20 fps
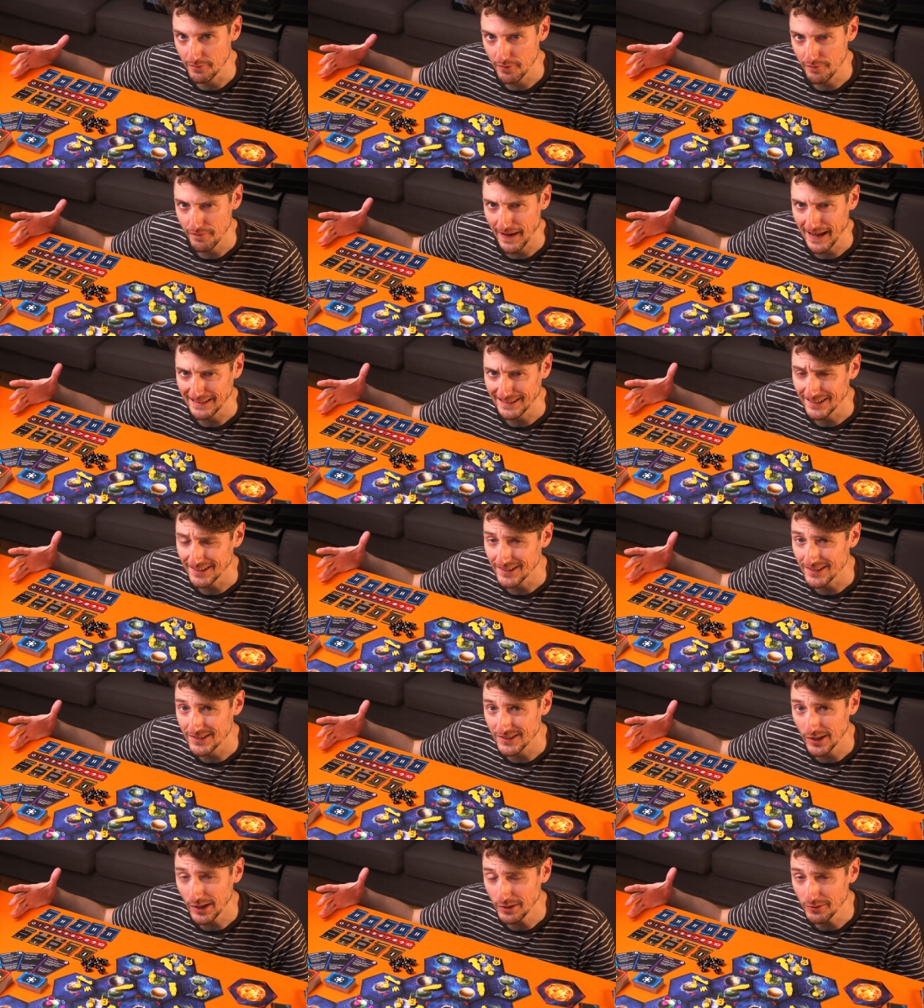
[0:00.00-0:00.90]
the fact that
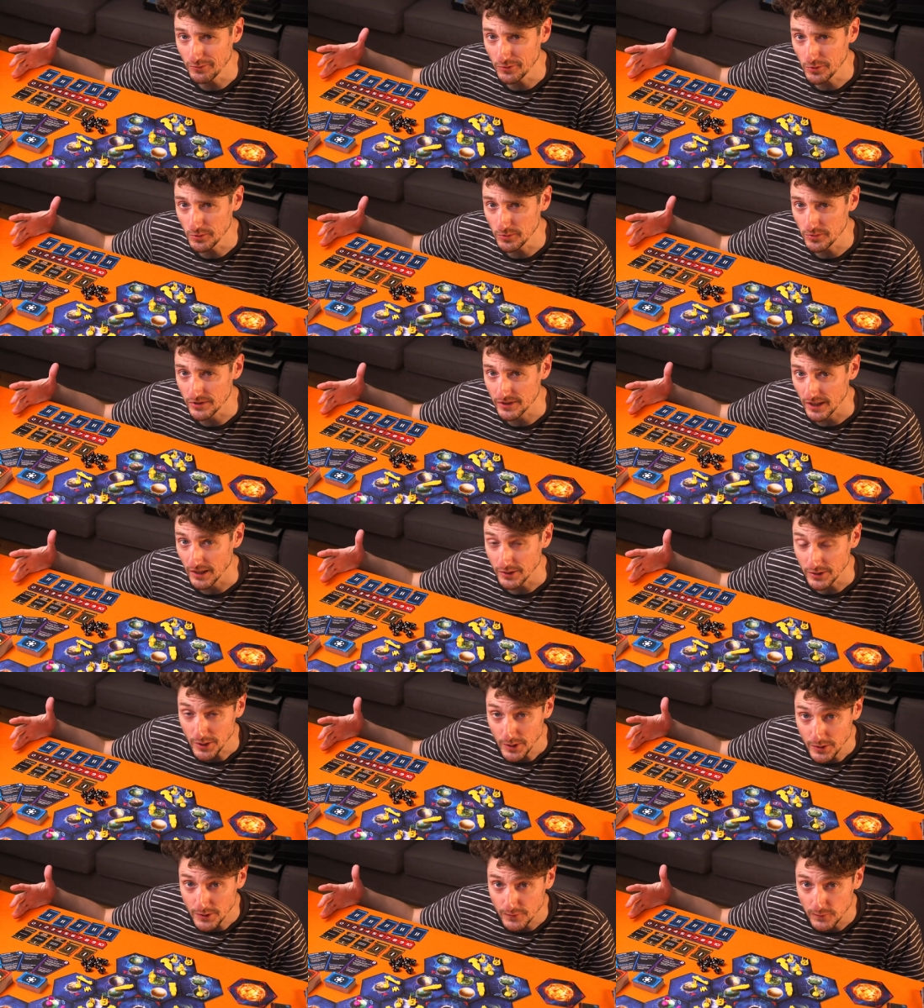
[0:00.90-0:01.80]
design rules are
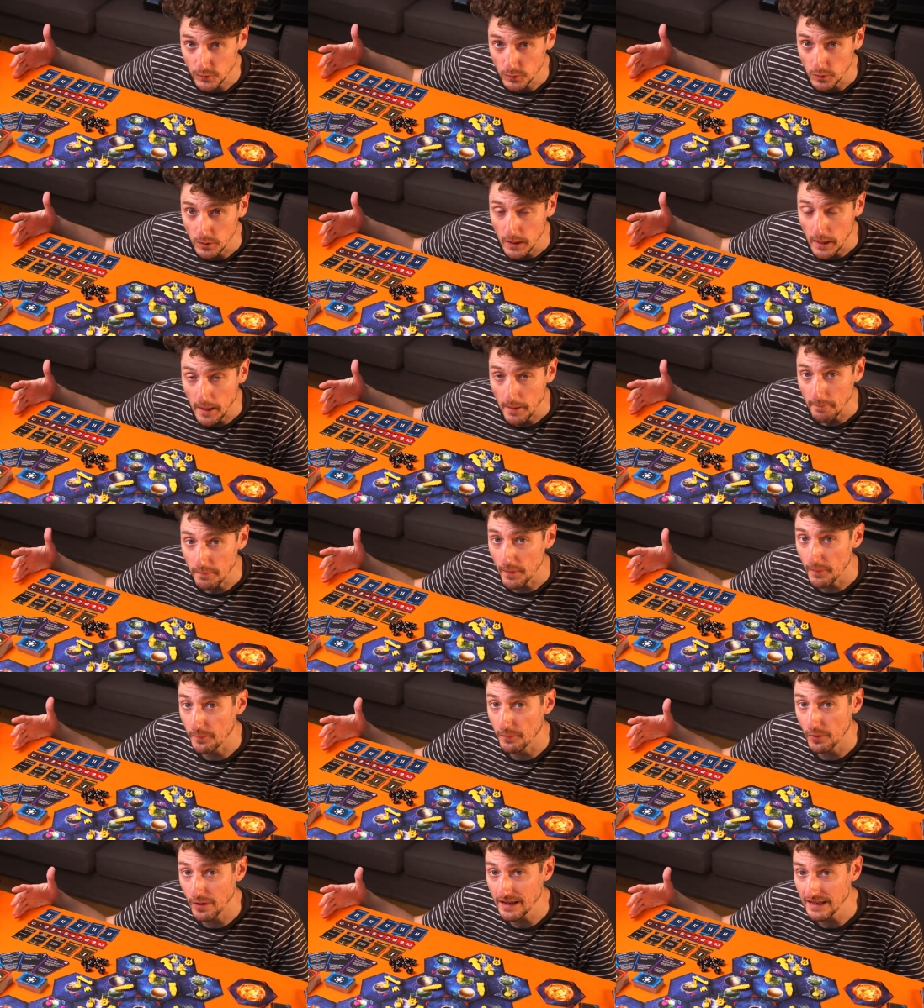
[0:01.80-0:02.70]
useful,
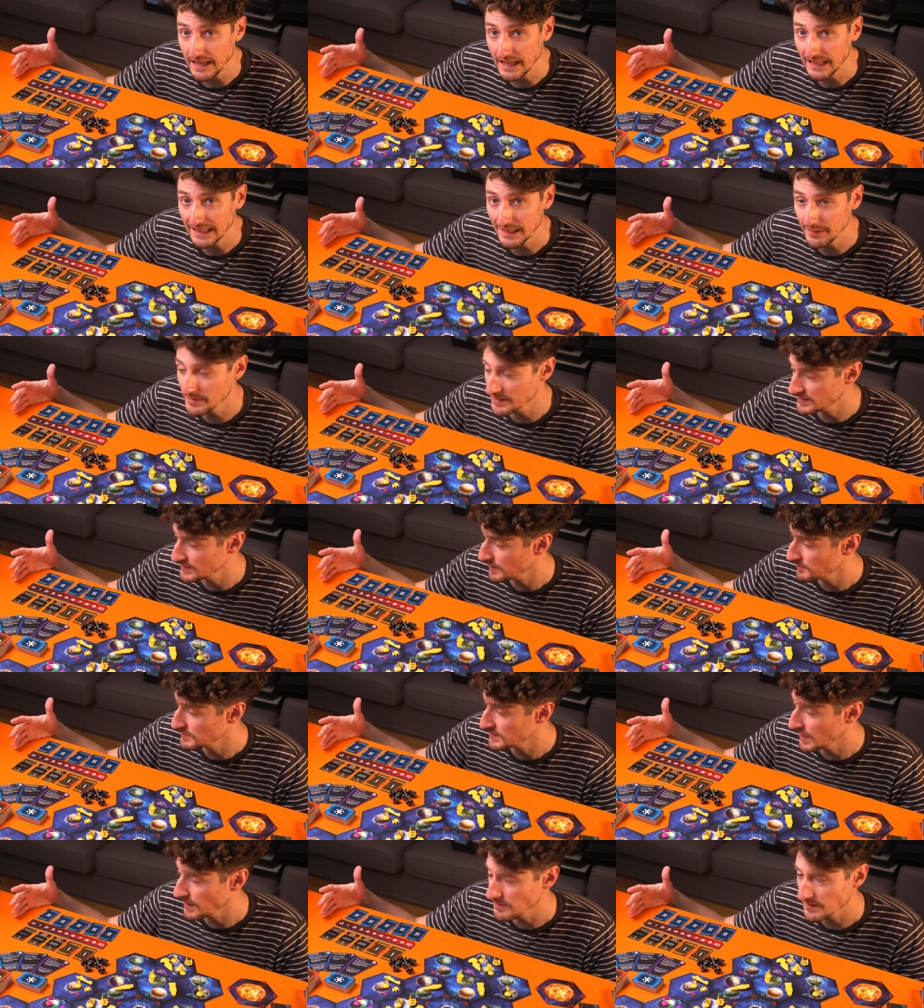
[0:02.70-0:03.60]
but breaking them is
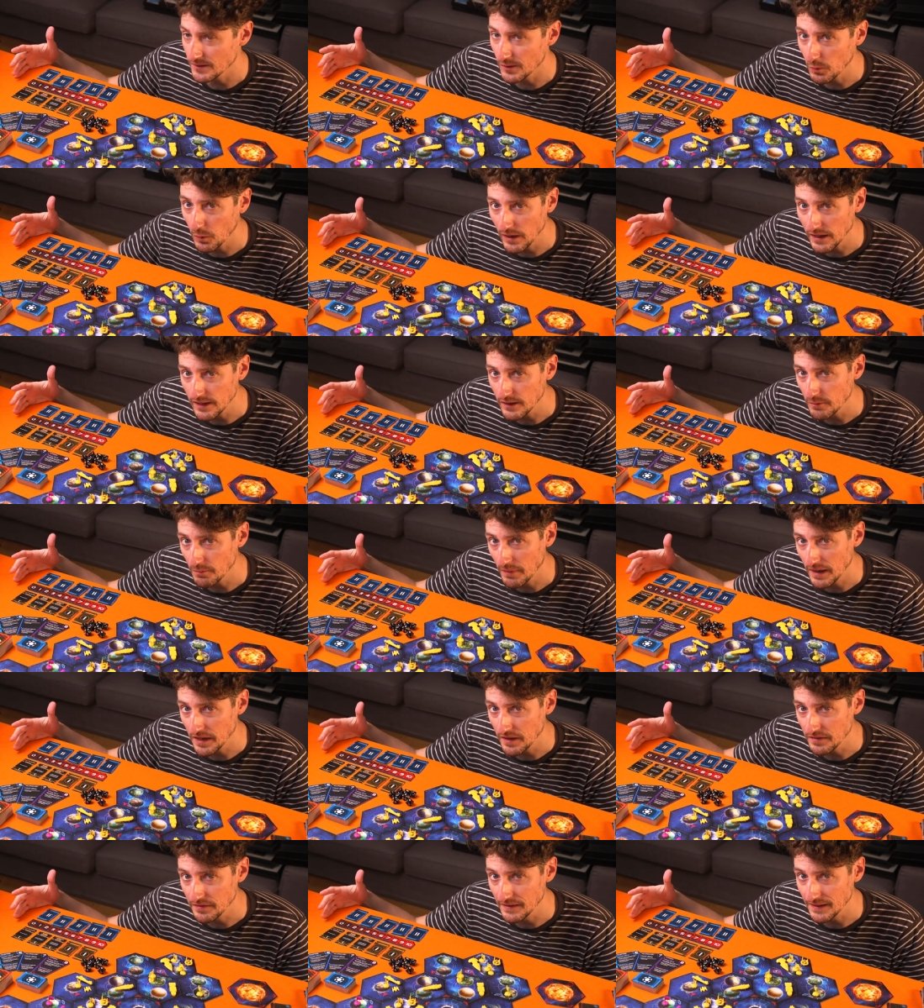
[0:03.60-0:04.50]
sometimes the way you
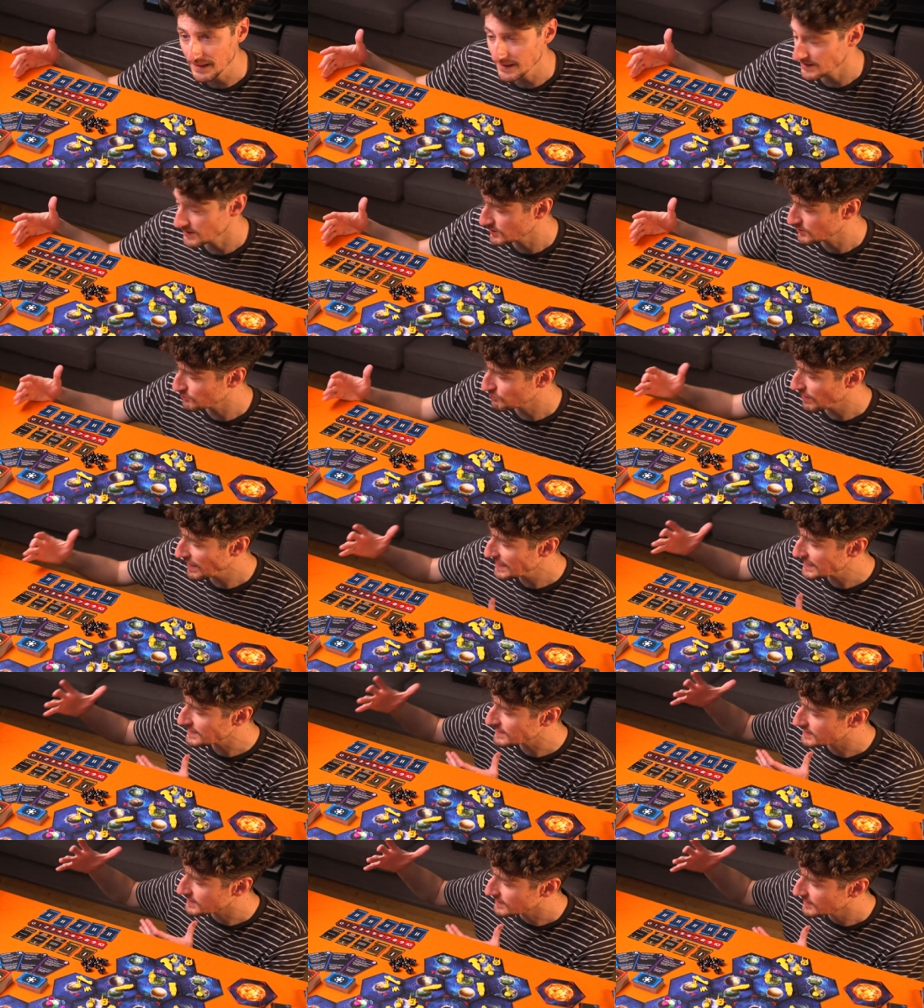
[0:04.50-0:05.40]
make things
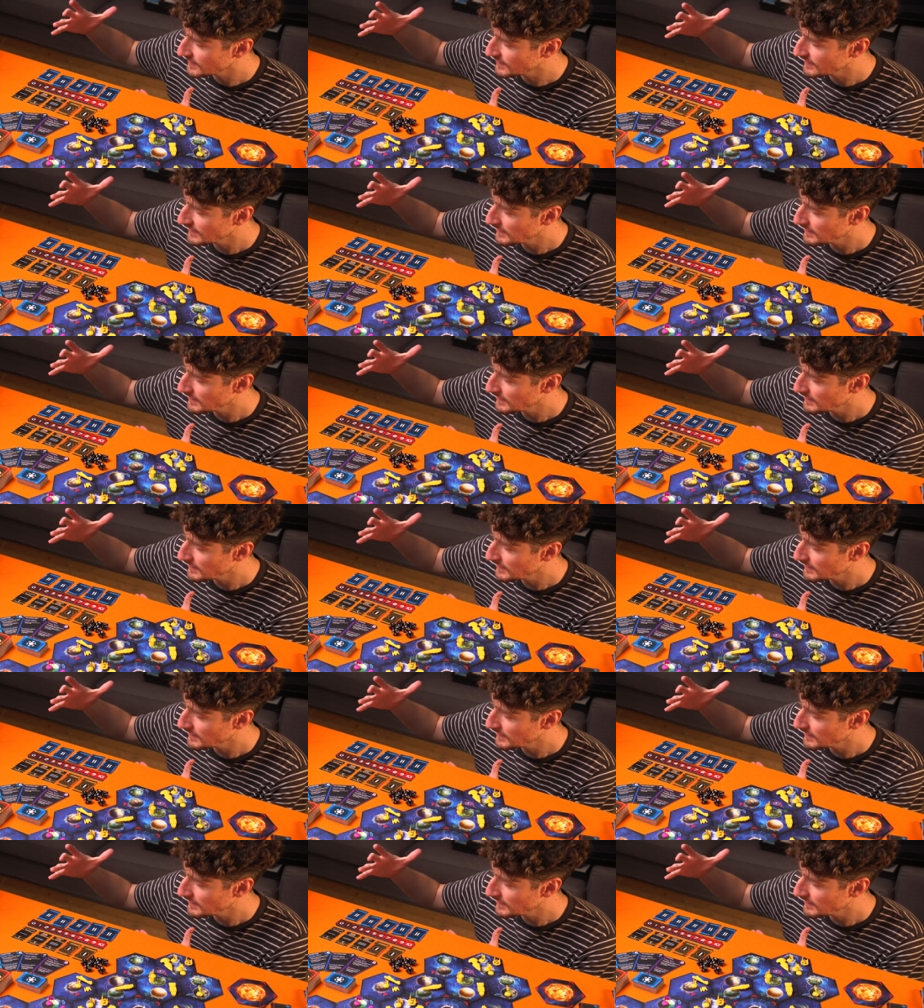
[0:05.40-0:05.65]
great.